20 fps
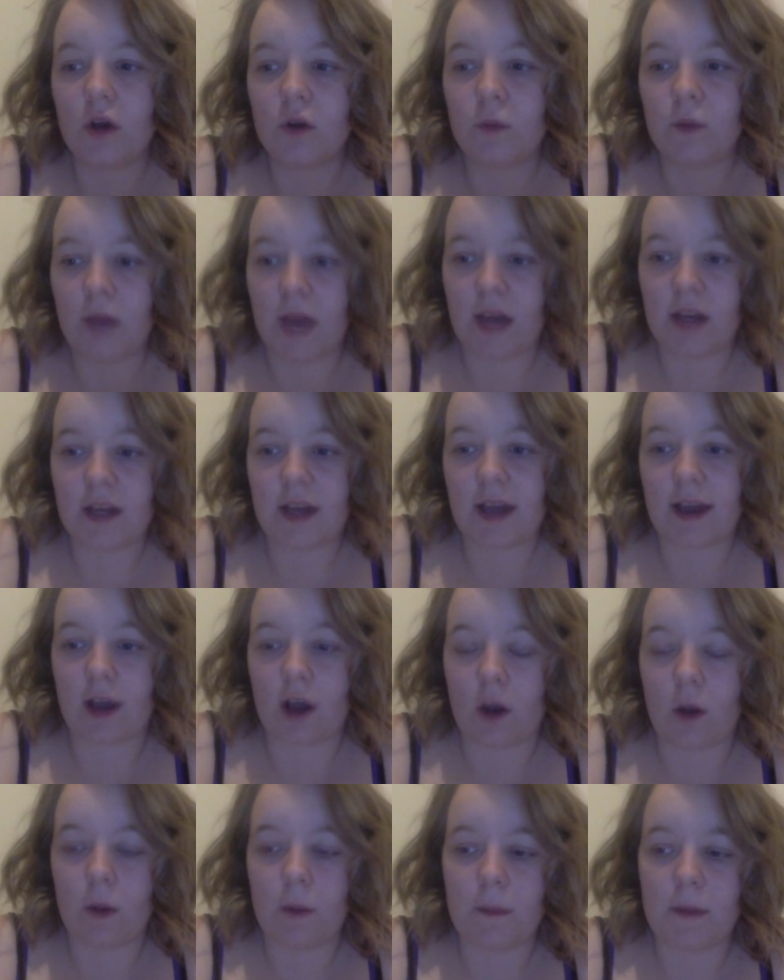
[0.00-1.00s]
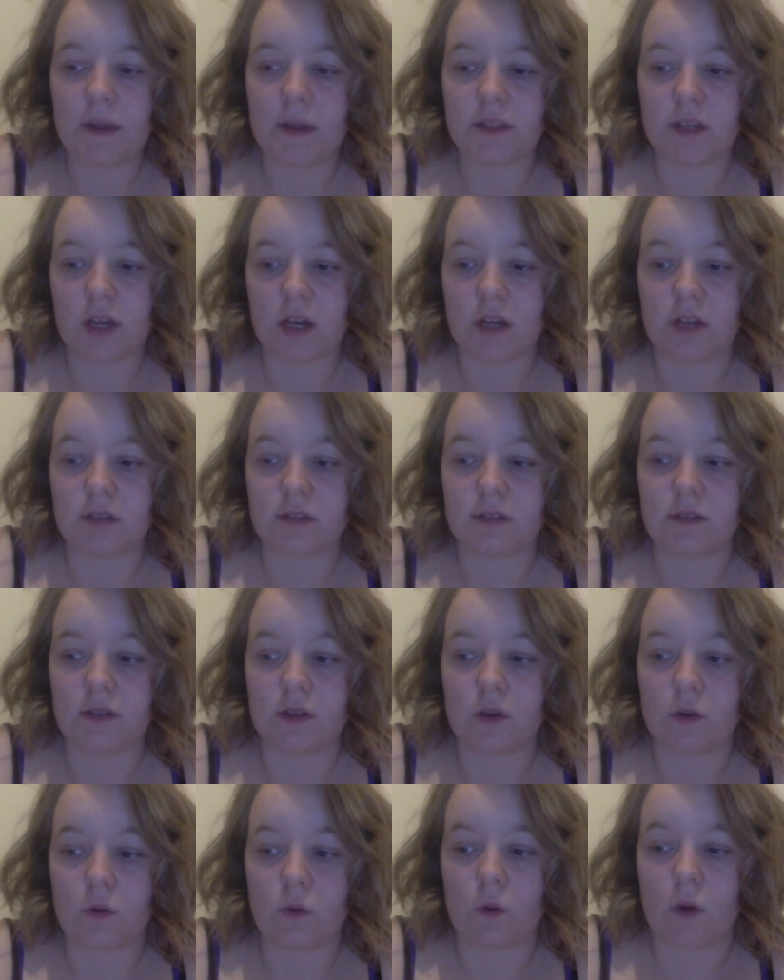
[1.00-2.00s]
We had to get going back to hers because
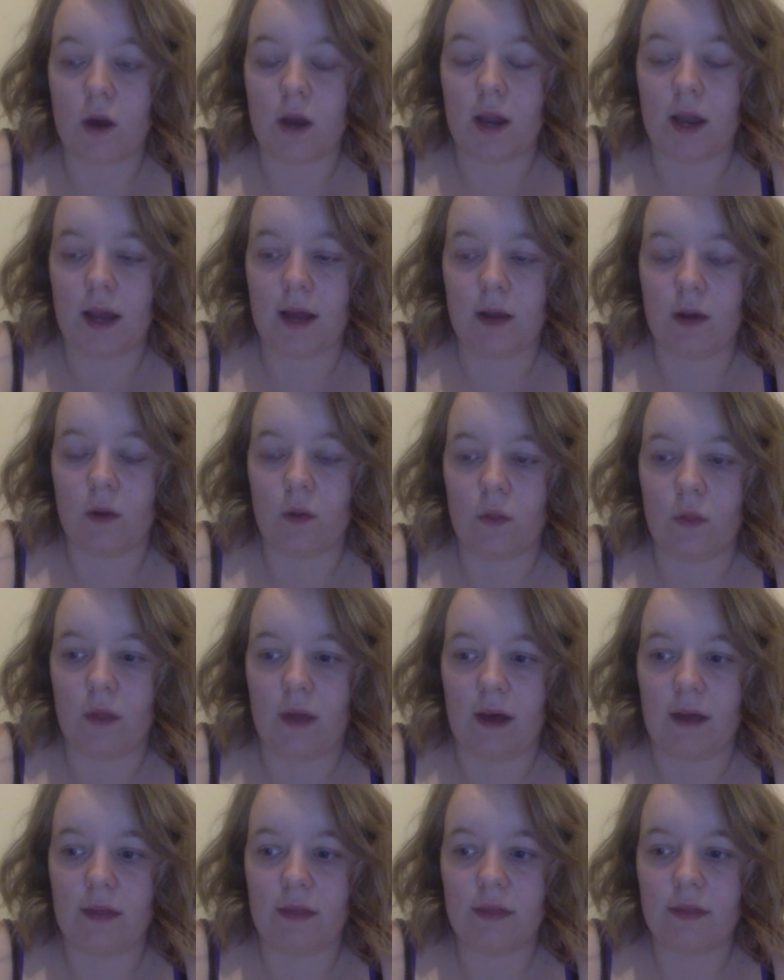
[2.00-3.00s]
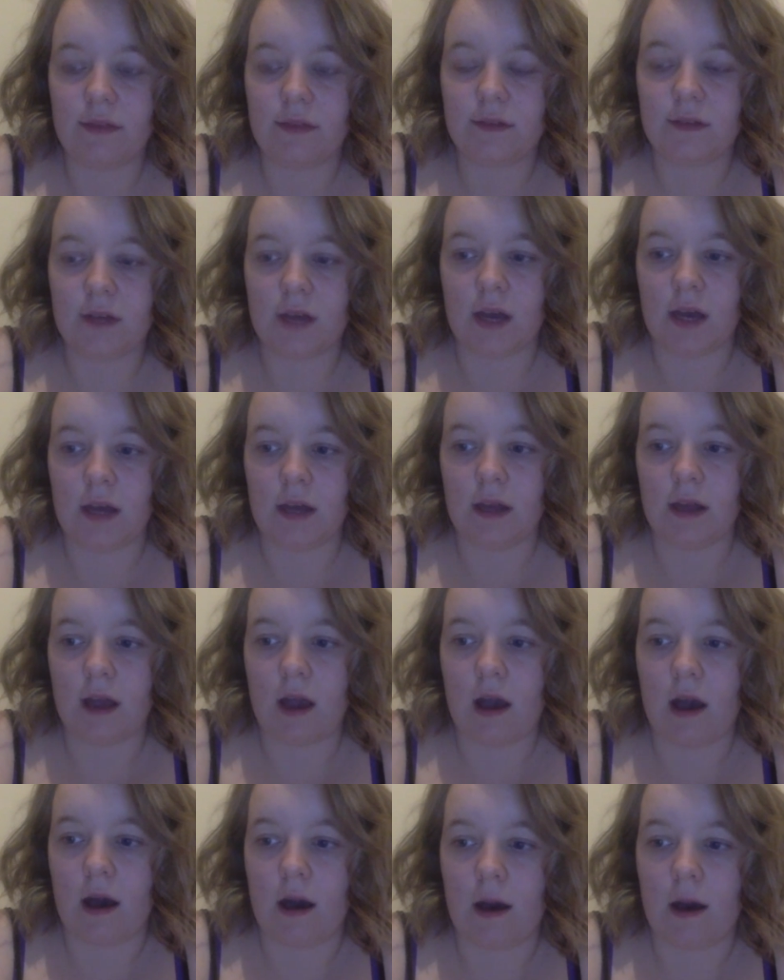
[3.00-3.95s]
it got quite late on that day.